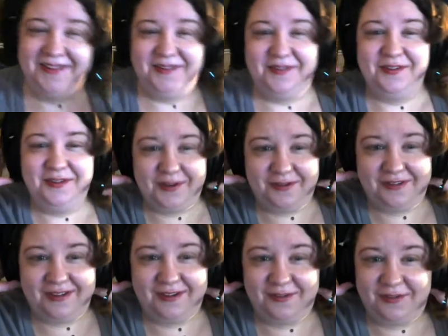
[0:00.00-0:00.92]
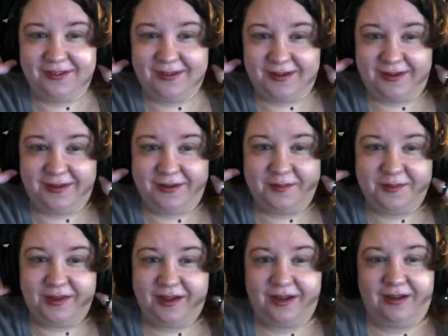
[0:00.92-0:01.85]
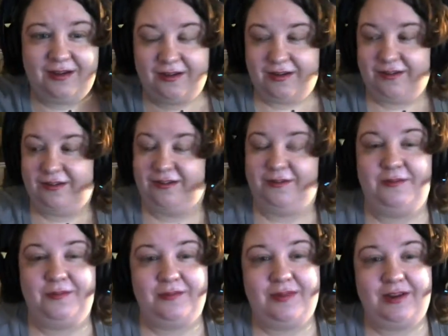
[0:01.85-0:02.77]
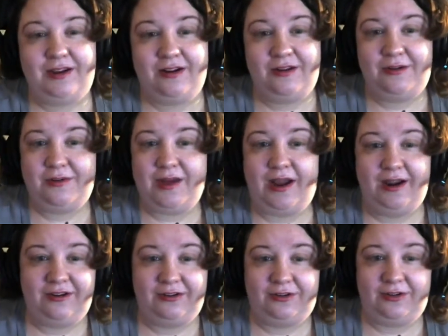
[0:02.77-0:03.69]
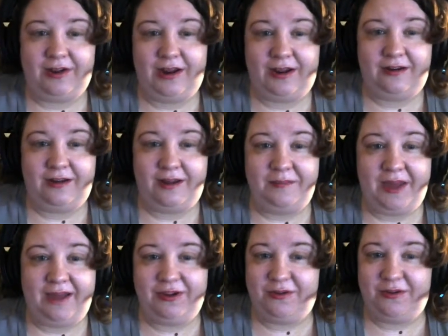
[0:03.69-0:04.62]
Low self-esteem. You know, I'm having one